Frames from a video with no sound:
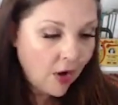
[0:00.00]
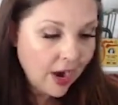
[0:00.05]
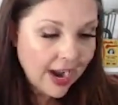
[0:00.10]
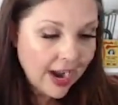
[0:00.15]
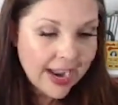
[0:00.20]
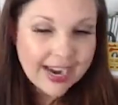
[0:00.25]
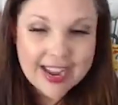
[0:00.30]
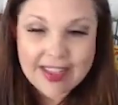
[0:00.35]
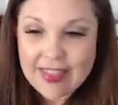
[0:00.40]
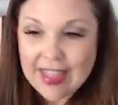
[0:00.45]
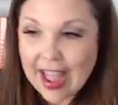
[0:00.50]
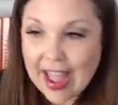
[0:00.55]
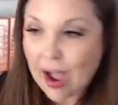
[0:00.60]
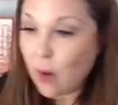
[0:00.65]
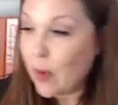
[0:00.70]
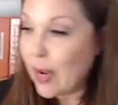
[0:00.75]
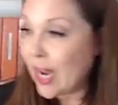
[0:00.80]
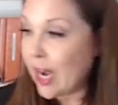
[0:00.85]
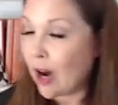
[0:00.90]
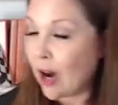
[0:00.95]
All right,
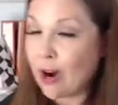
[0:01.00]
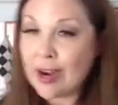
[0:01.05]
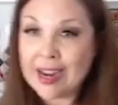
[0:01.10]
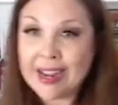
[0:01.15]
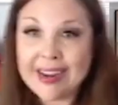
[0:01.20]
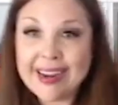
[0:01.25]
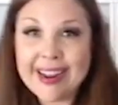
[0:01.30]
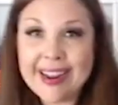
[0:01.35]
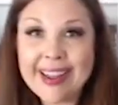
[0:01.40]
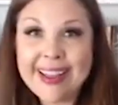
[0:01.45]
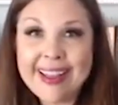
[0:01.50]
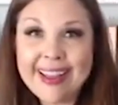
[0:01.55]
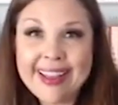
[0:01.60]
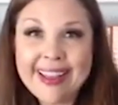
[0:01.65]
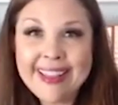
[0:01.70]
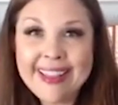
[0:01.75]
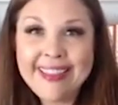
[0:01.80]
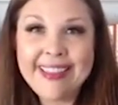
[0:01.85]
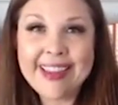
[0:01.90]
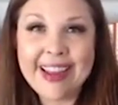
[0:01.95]
and now we are
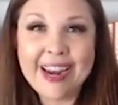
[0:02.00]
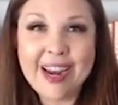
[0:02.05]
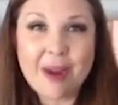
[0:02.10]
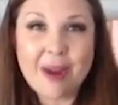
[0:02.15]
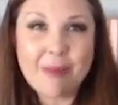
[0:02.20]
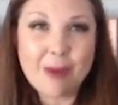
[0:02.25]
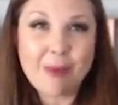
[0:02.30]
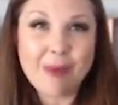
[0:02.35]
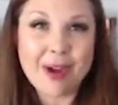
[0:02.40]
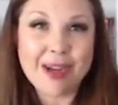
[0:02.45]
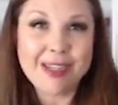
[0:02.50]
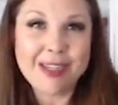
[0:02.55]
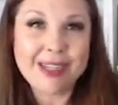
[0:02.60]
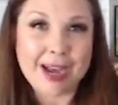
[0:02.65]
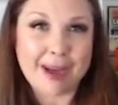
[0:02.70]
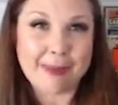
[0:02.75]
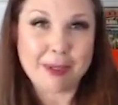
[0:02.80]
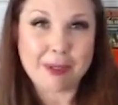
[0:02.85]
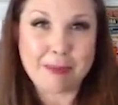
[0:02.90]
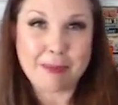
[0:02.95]
in the number
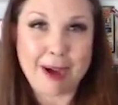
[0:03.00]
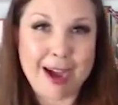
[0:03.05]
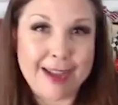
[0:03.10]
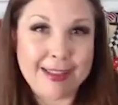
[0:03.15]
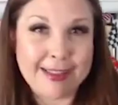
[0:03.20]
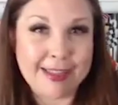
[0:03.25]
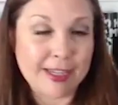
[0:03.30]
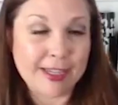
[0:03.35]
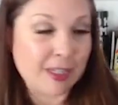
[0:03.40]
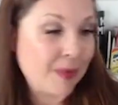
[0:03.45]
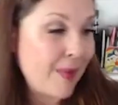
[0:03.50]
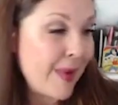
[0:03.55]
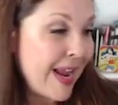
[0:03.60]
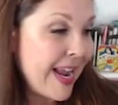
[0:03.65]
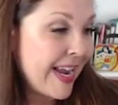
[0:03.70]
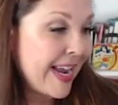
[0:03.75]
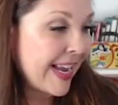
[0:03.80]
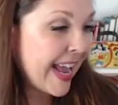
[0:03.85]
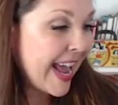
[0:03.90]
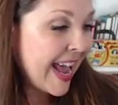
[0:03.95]
1 top spot
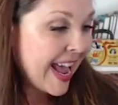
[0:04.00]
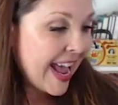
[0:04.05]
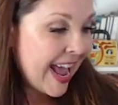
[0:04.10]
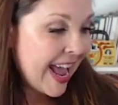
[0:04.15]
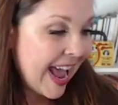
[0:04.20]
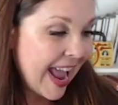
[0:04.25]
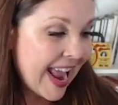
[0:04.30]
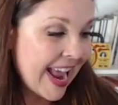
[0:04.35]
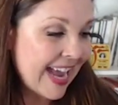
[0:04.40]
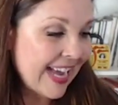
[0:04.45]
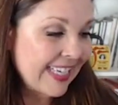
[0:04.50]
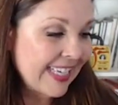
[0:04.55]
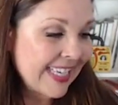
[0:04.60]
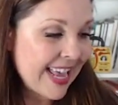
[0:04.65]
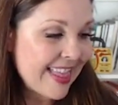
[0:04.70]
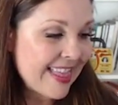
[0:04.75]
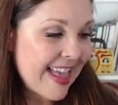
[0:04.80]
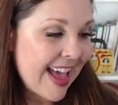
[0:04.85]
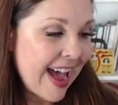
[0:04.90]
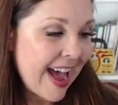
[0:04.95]
this week,
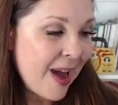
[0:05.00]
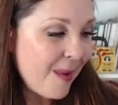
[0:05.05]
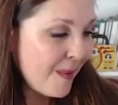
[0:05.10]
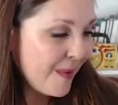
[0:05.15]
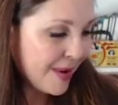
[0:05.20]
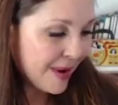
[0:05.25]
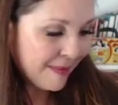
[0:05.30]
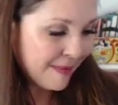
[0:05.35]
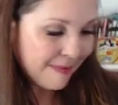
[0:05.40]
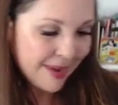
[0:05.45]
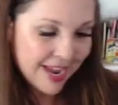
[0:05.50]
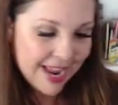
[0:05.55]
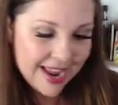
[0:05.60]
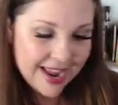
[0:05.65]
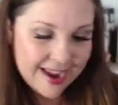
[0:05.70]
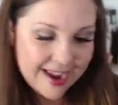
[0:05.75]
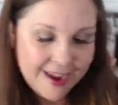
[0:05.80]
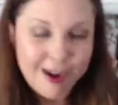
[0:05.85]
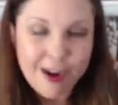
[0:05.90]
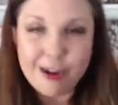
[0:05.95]
and that
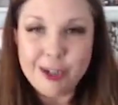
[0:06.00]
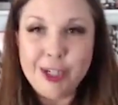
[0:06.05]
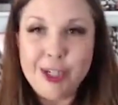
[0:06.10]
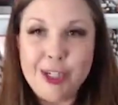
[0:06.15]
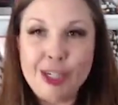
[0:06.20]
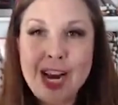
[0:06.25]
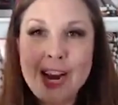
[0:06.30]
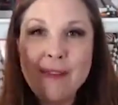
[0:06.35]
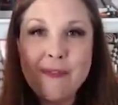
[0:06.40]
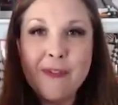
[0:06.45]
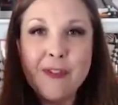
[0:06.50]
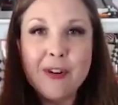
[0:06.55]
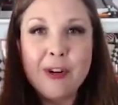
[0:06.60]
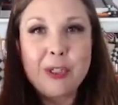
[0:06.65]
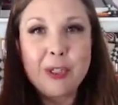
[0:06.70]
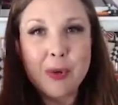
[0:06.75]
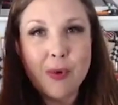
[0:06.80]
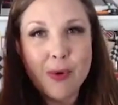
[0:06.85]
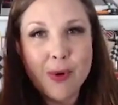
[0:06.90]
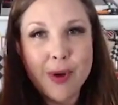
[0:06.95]
would be our
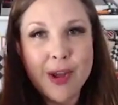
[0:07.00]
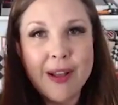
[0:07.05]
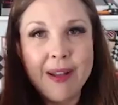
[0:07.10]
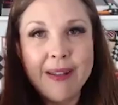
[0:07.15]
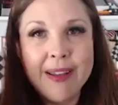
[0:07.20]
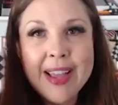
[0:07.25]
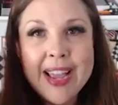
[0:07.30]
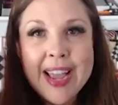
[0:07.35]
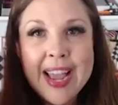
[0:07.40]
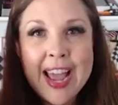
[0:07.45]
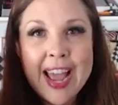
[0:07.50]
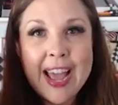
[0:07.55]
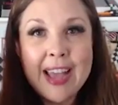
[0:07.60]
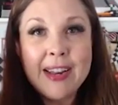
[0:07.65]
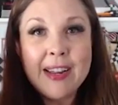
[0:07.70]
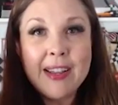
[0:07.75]
Schaefer's oil.